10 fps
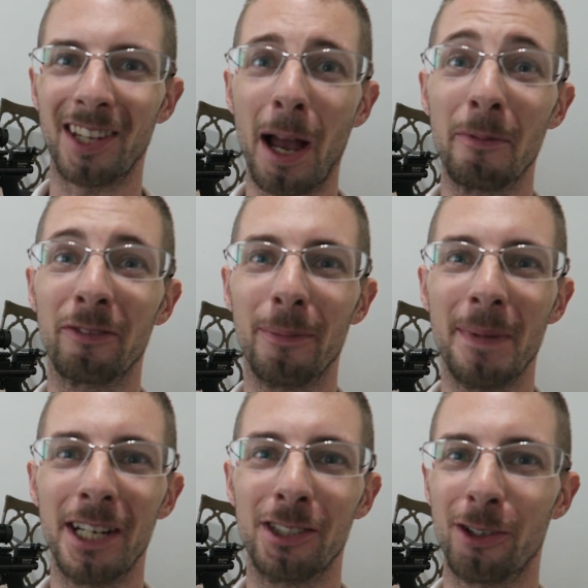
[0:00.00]
It's time for a
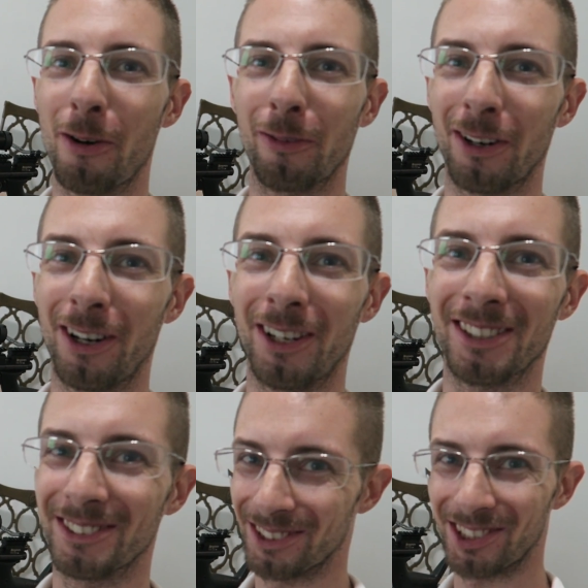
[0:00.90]
major overhaul.